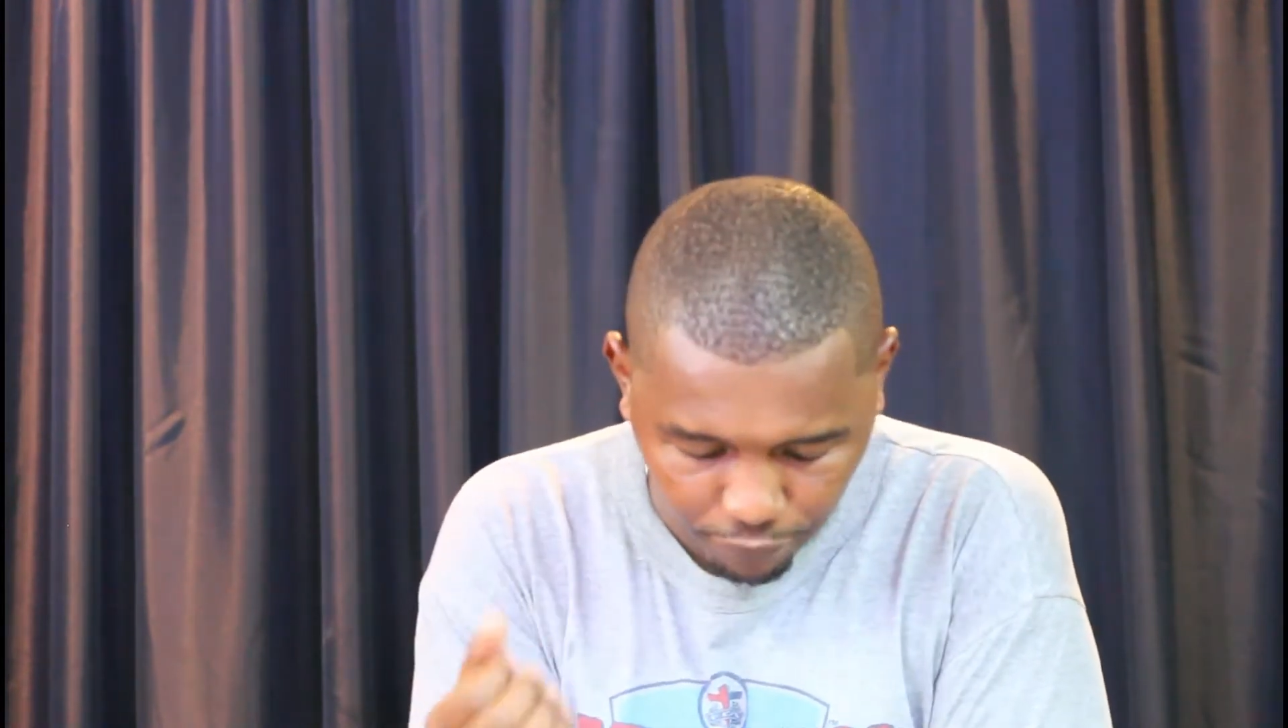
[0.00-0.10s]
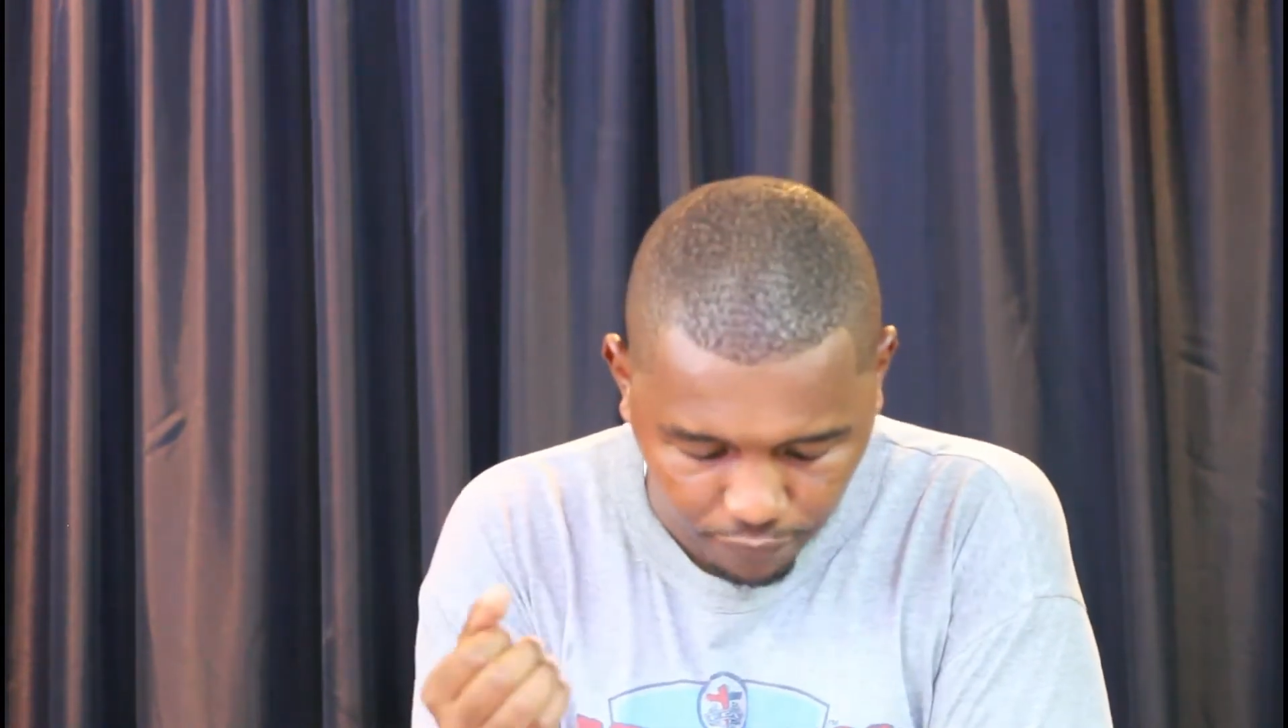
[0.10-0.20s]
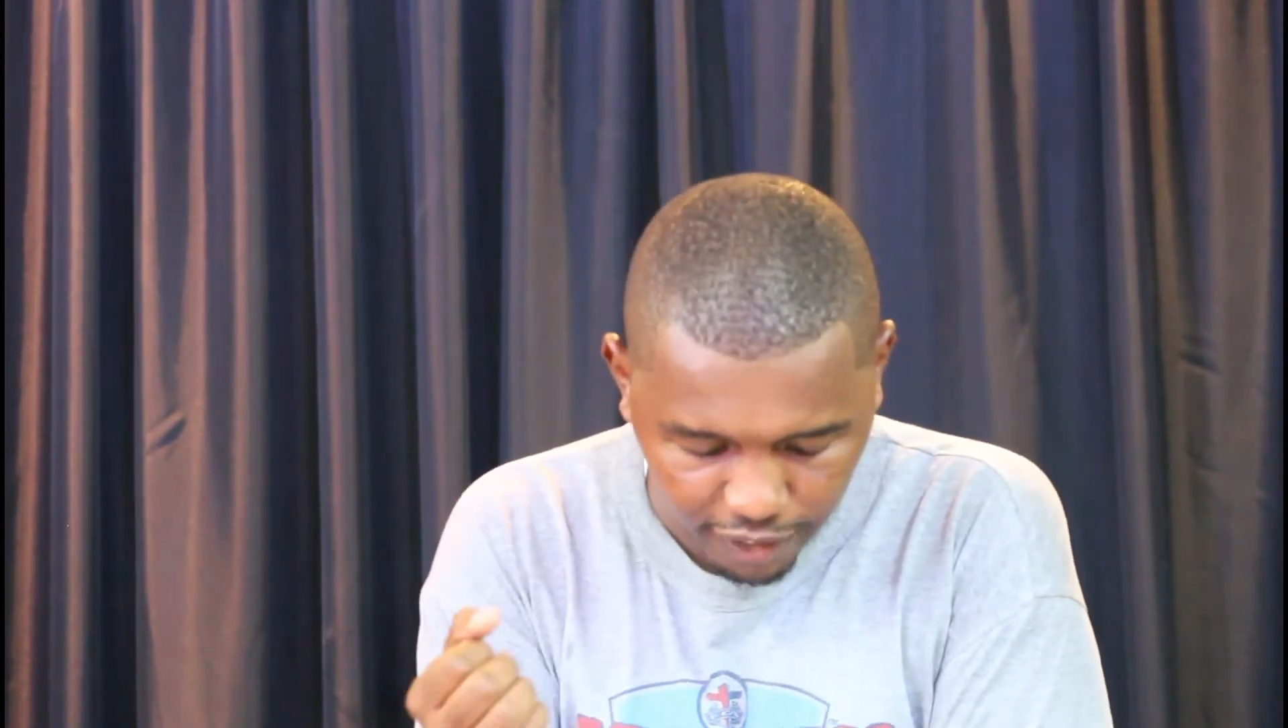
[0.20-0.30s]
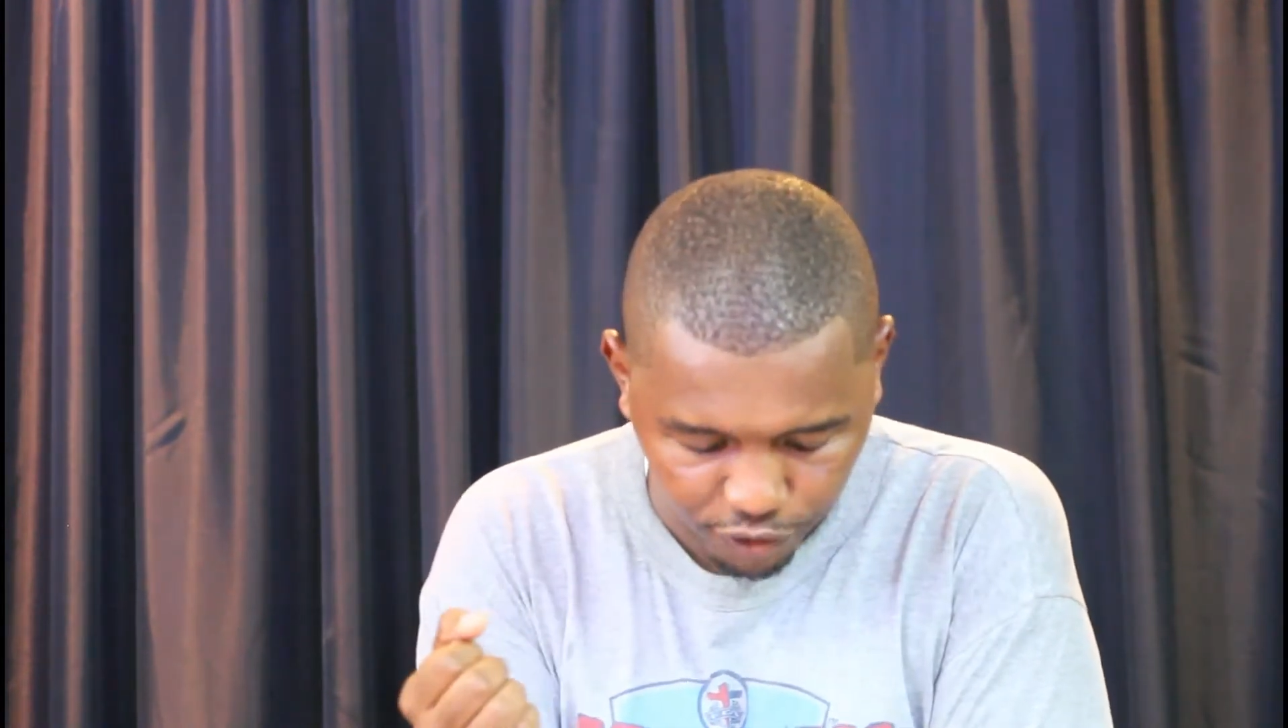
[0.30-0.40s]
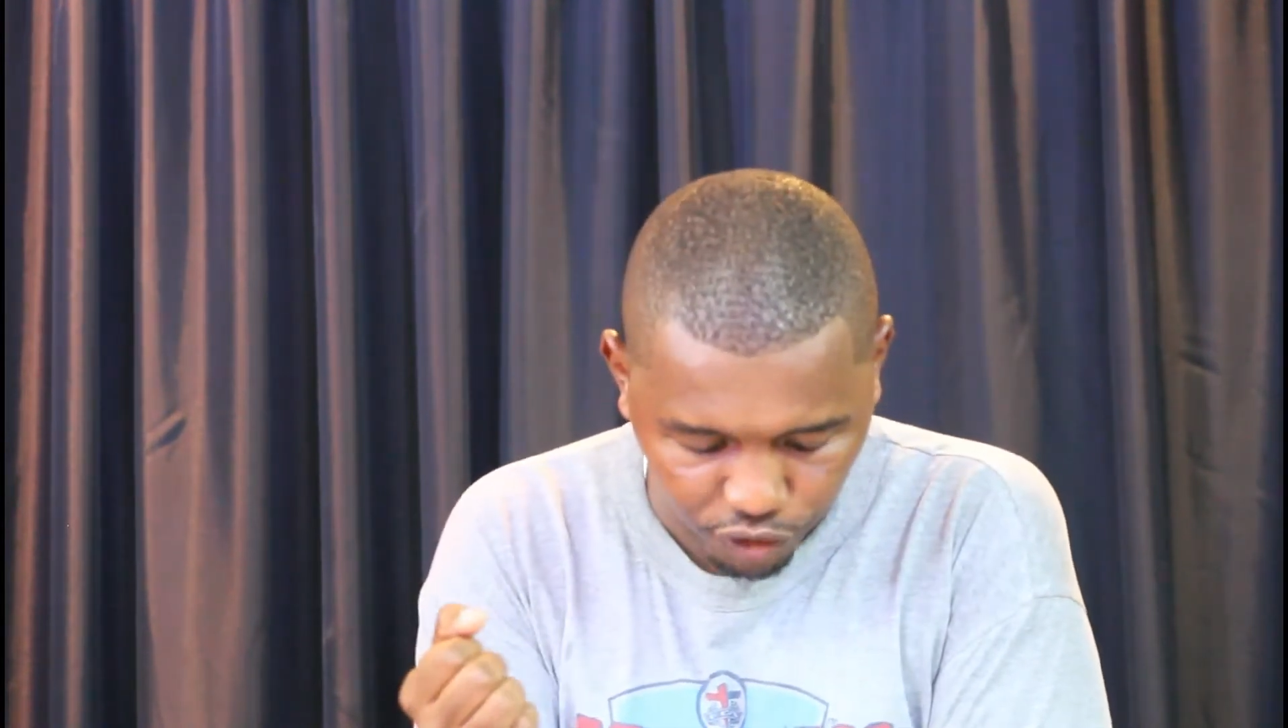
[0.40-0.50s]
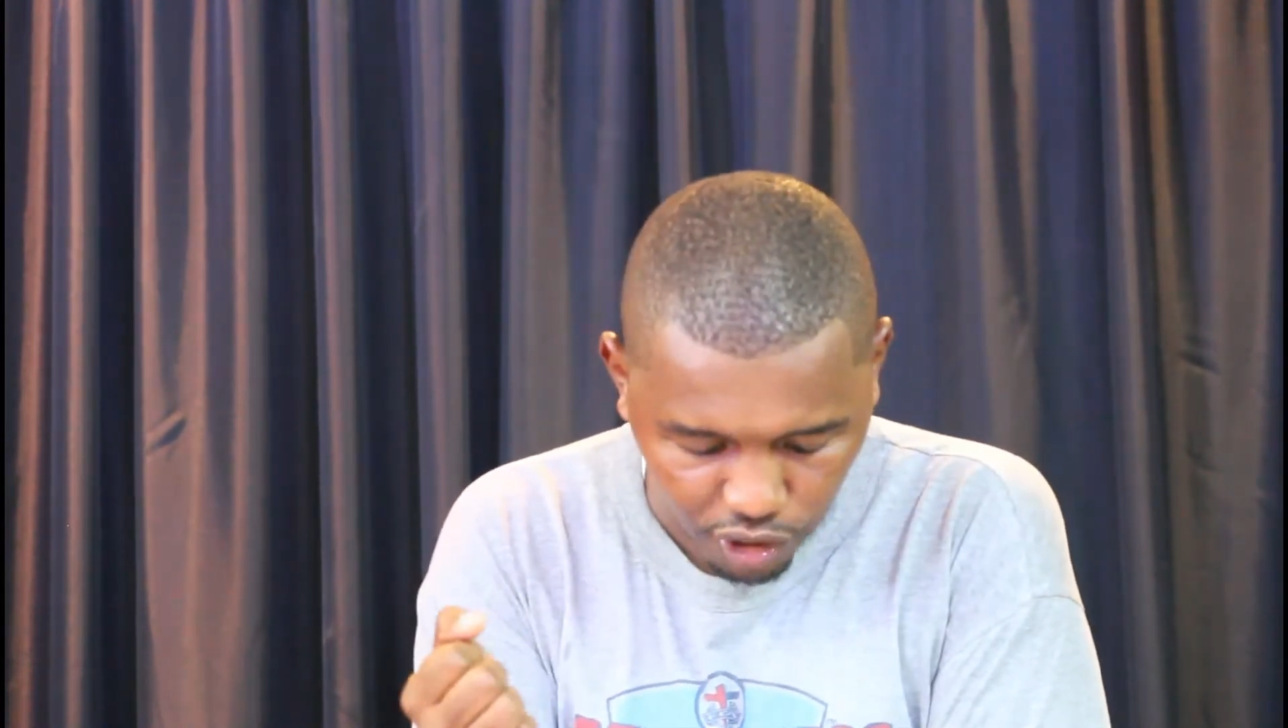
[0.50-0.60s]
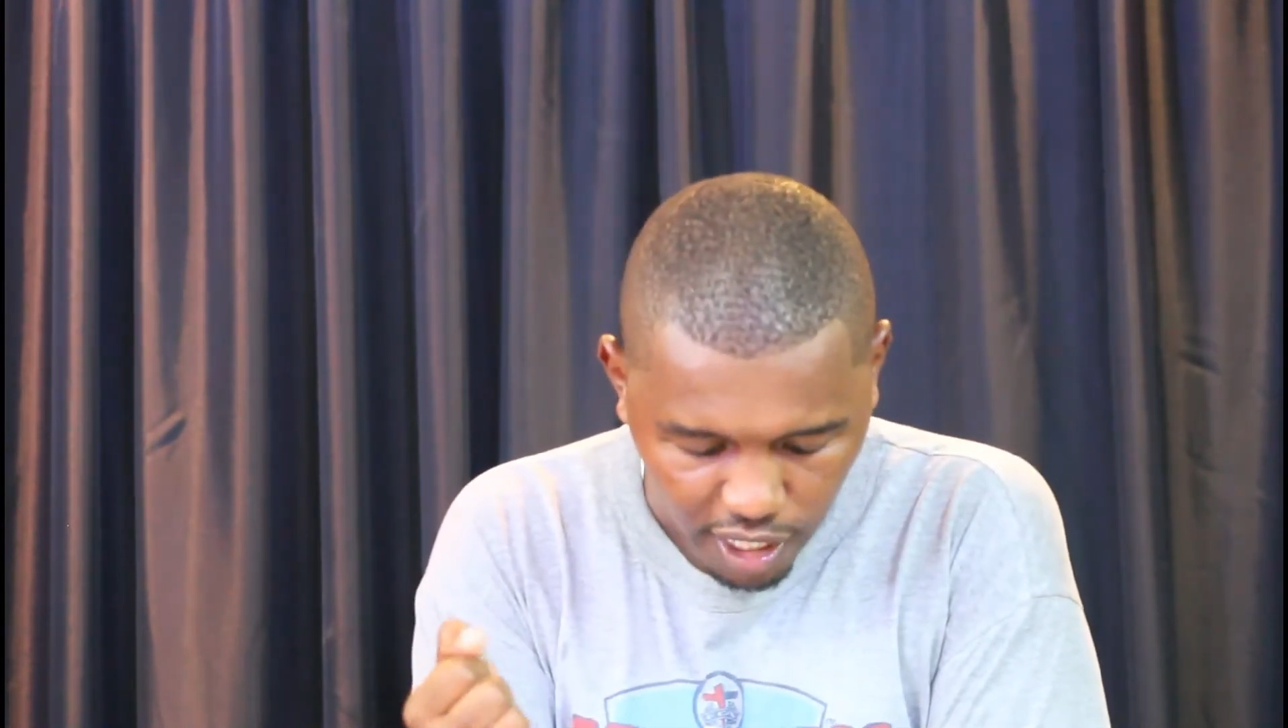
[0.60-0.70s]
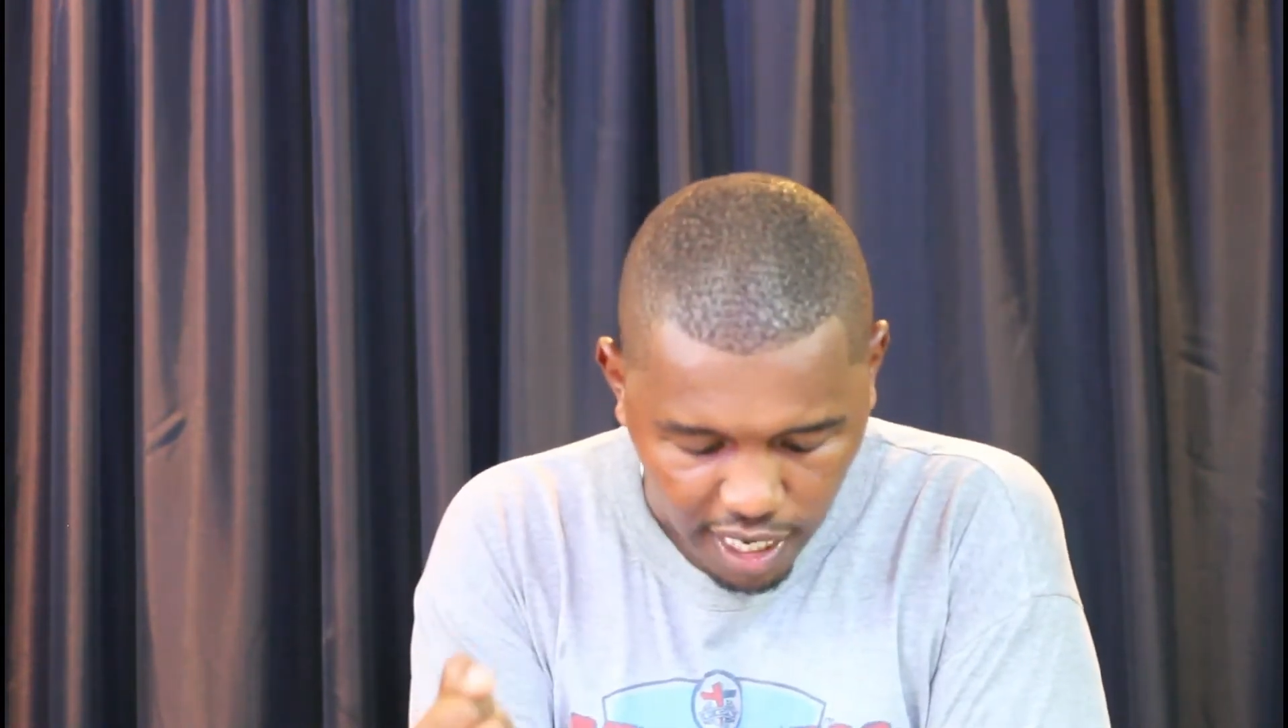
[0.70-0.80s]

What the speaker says: flesh,